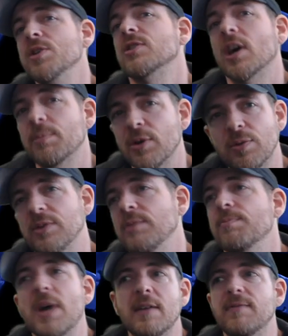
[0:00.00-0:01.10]
talk about the
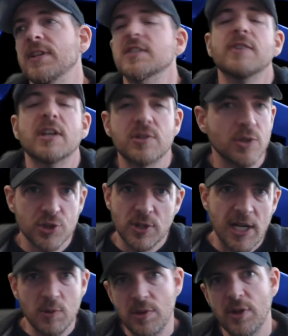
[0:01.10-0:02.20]
benefits of external
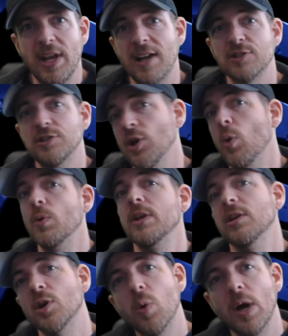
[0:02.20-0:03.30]
tracking without actually owning
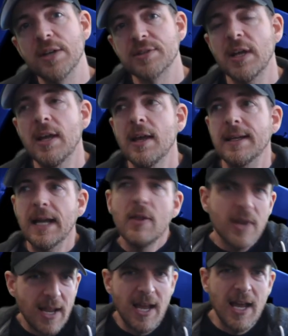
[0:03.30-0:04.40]
a Quest. Now
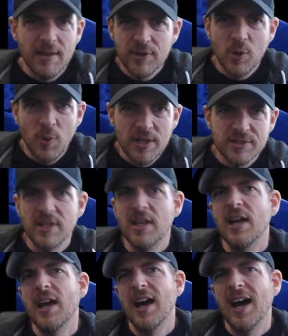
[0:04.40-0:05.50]
that I have a Quest,
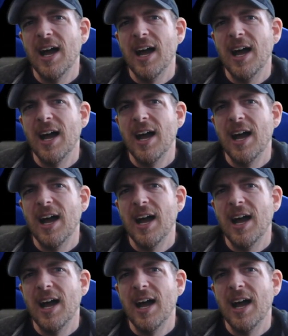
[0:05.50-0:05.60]
I